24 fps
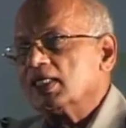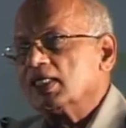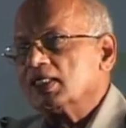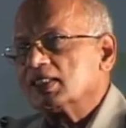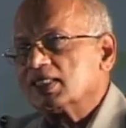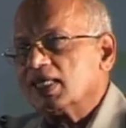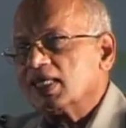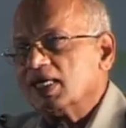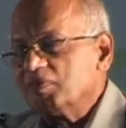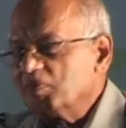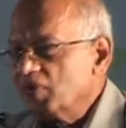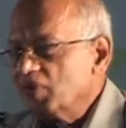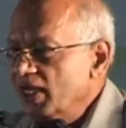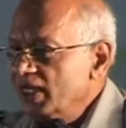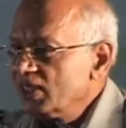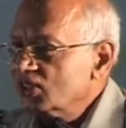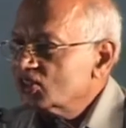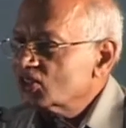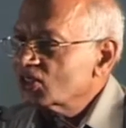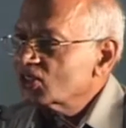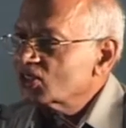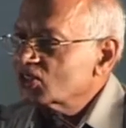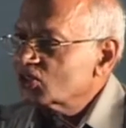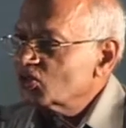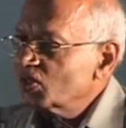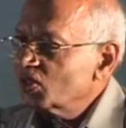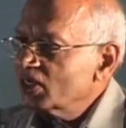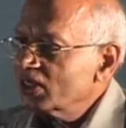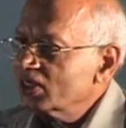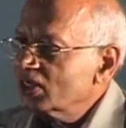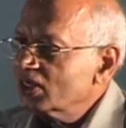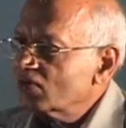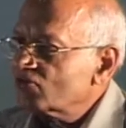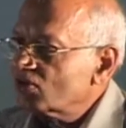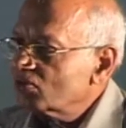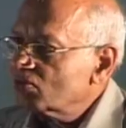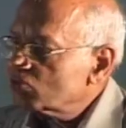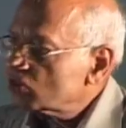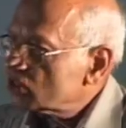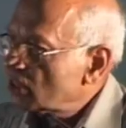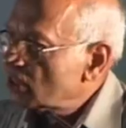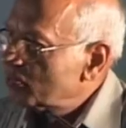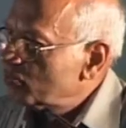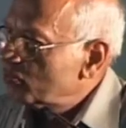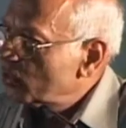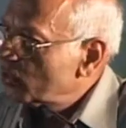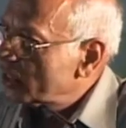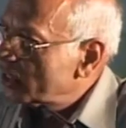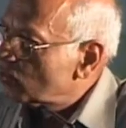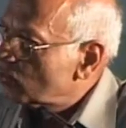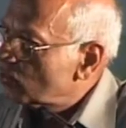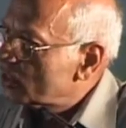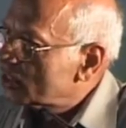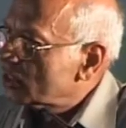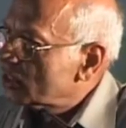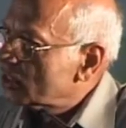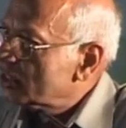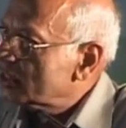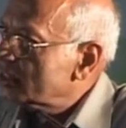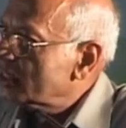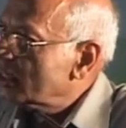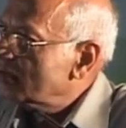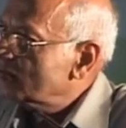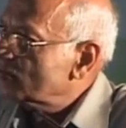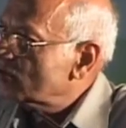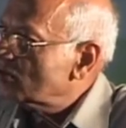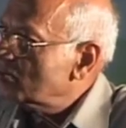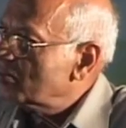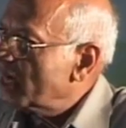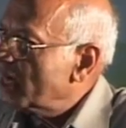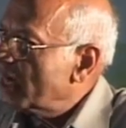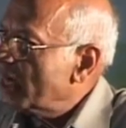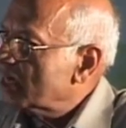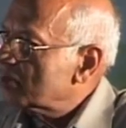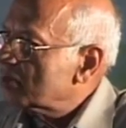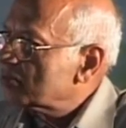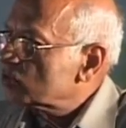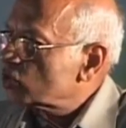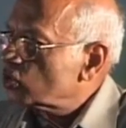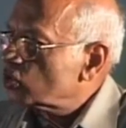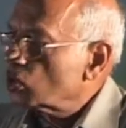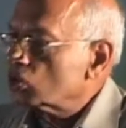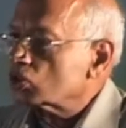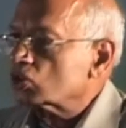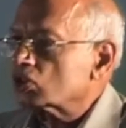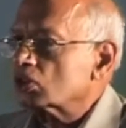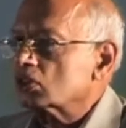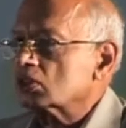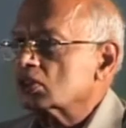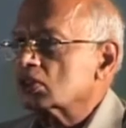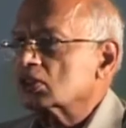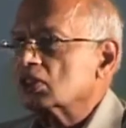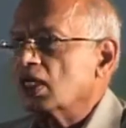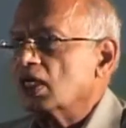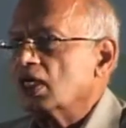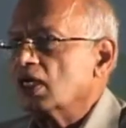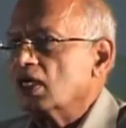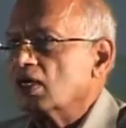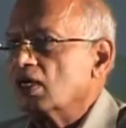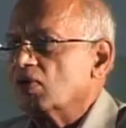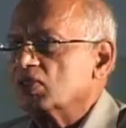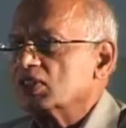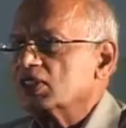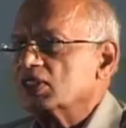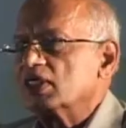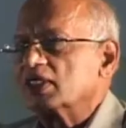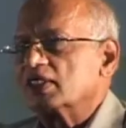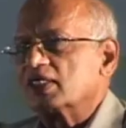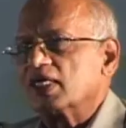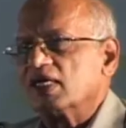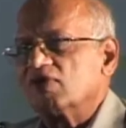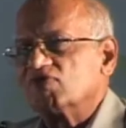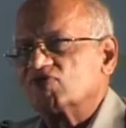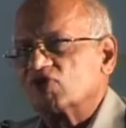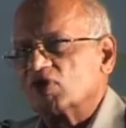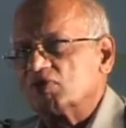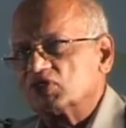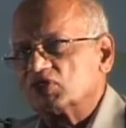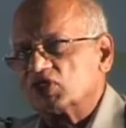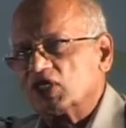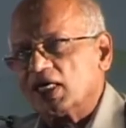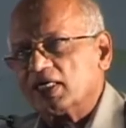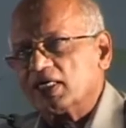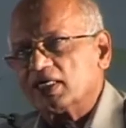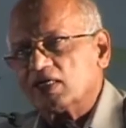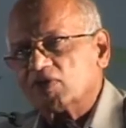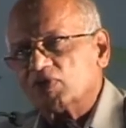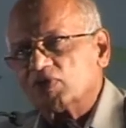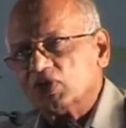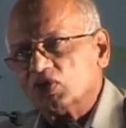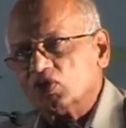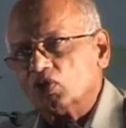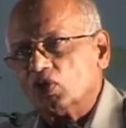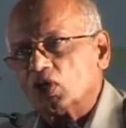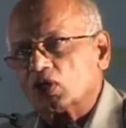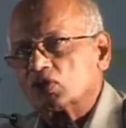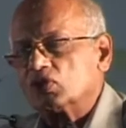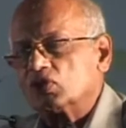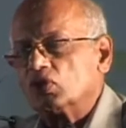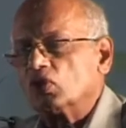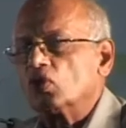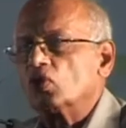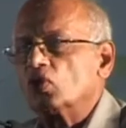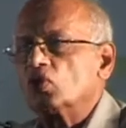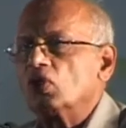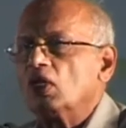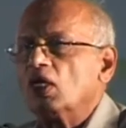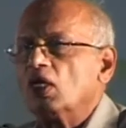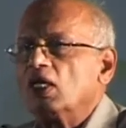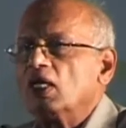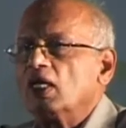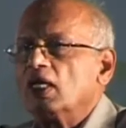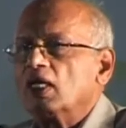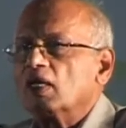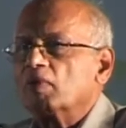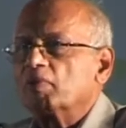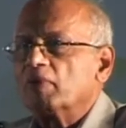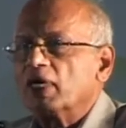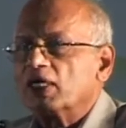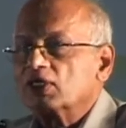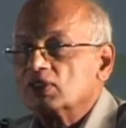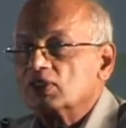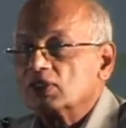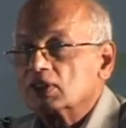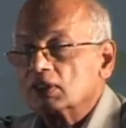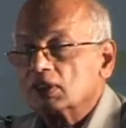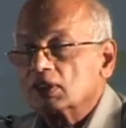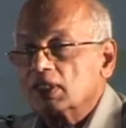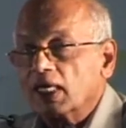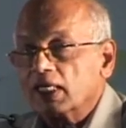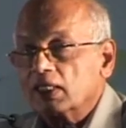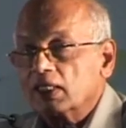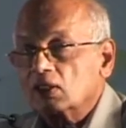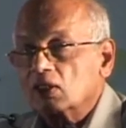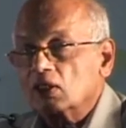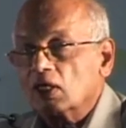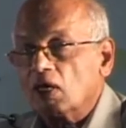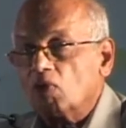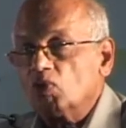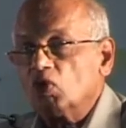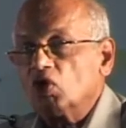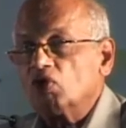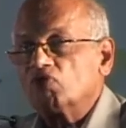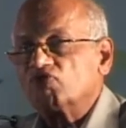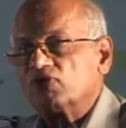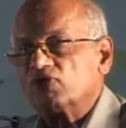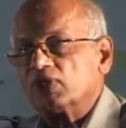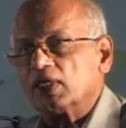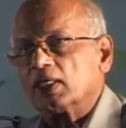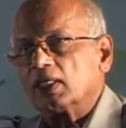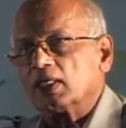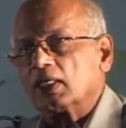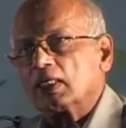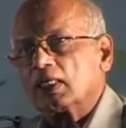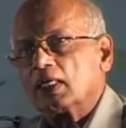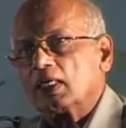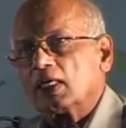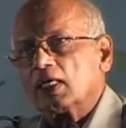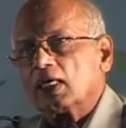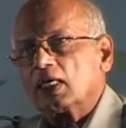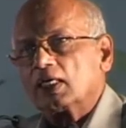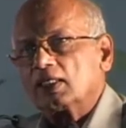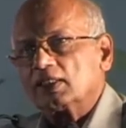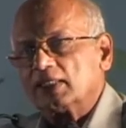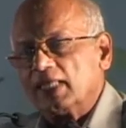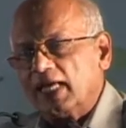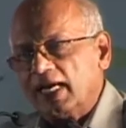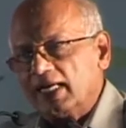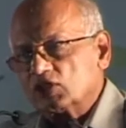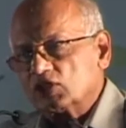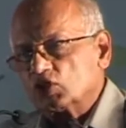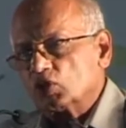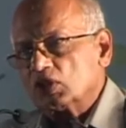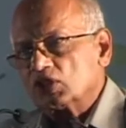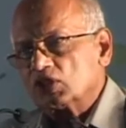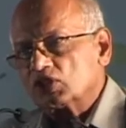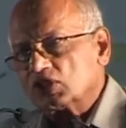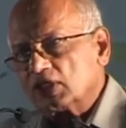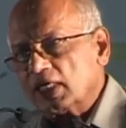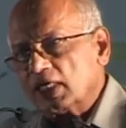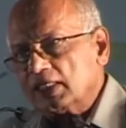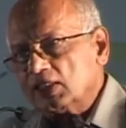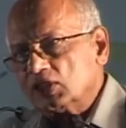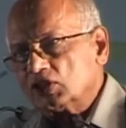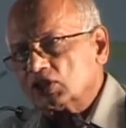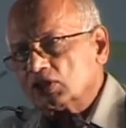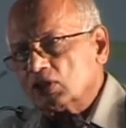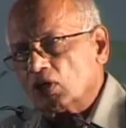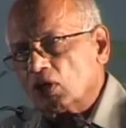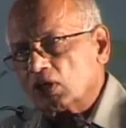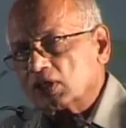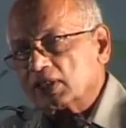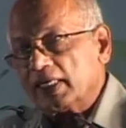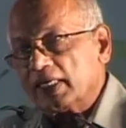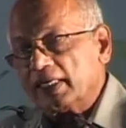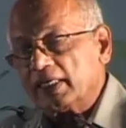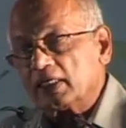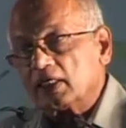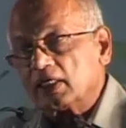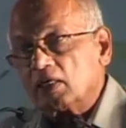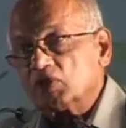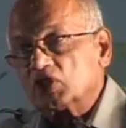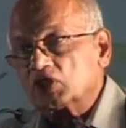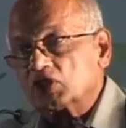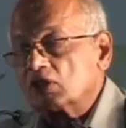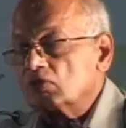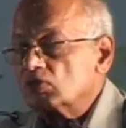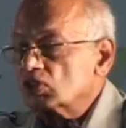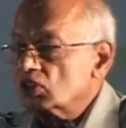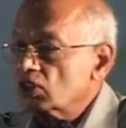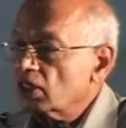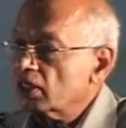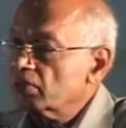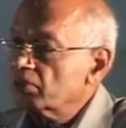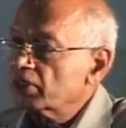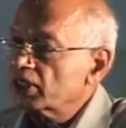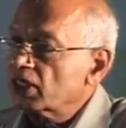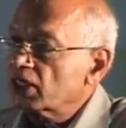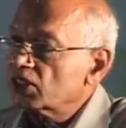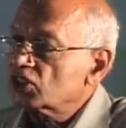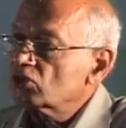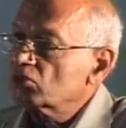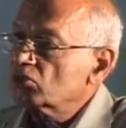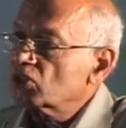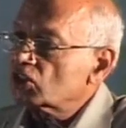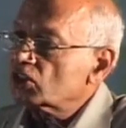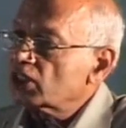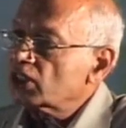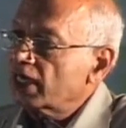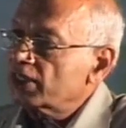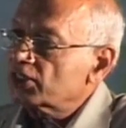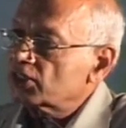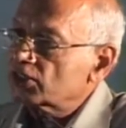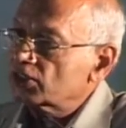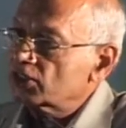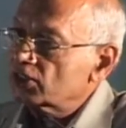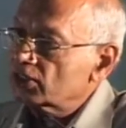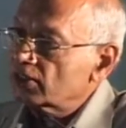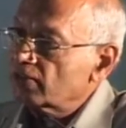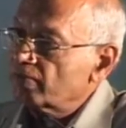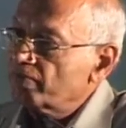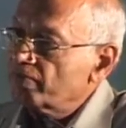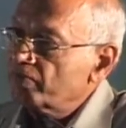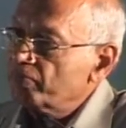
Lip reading: It came later to India from somewhere, whether it came from Arab sources, whether it came from China, we do not know. But that Ravolfia, the actual studies, the organic chemistry was done by Ashima Chatterjee.